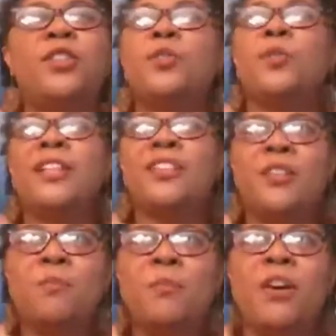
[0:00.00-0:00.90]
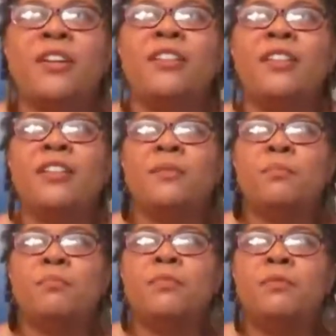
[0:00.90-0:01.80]
23rd marked the
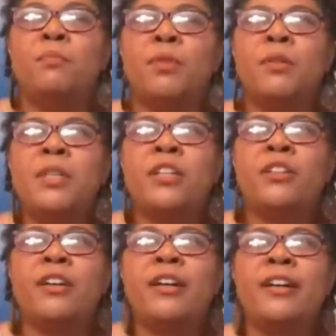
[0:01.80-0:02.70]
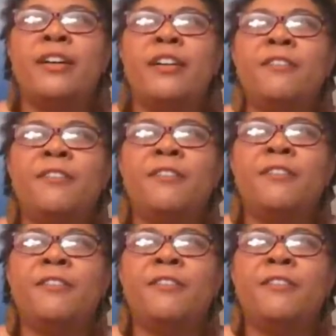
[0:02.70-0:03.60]
premiere of,
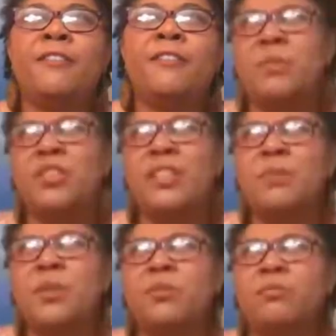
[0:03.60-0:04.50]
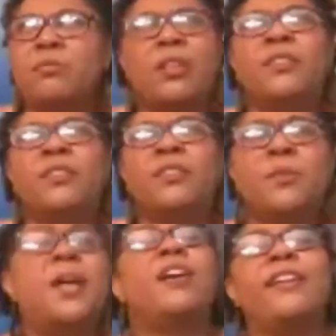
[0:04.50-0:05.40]
or premiere or debut, one of
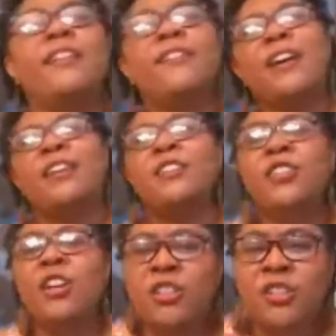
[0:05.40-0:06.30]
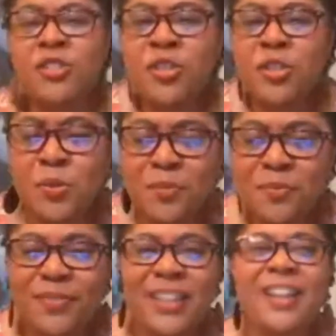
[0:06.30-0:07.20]
them, of Dark Girls
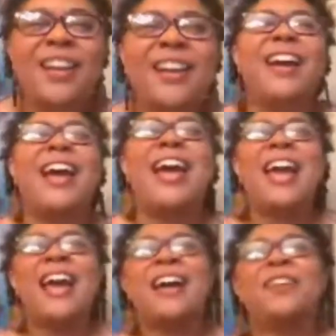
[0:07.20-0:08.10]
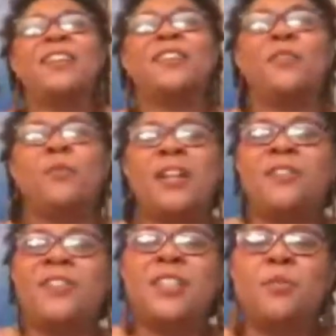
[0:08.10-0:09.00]
2. And
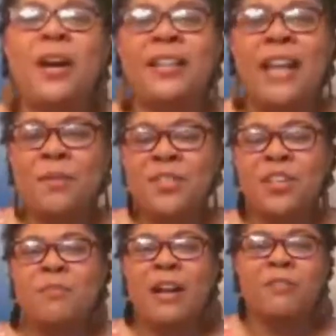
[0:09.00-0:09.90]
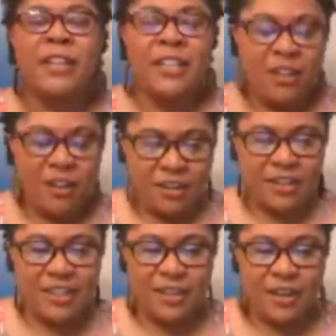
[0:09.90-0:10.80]
one of the reasons why that was on my
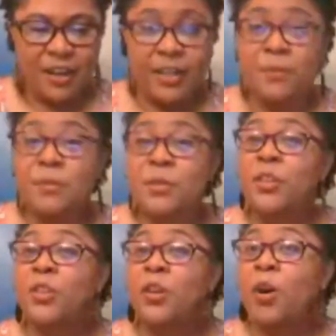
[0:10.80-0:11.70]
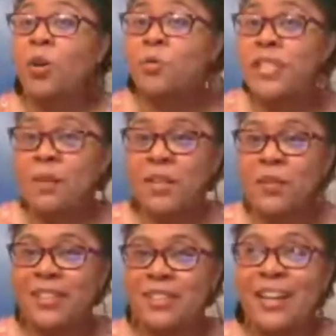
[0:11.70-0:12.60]
radar, it was on the OWN channel, by the
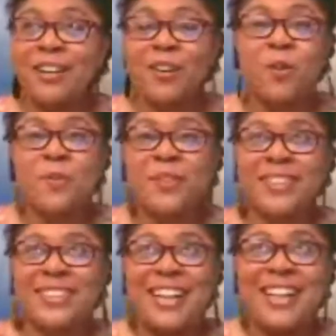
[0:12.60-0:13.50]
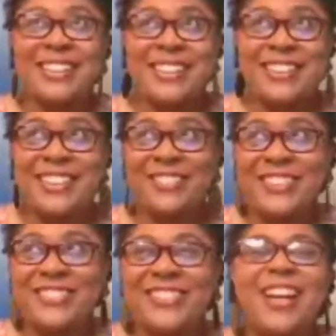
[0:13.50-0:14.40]
way. Yeah, Oprah, I still love you.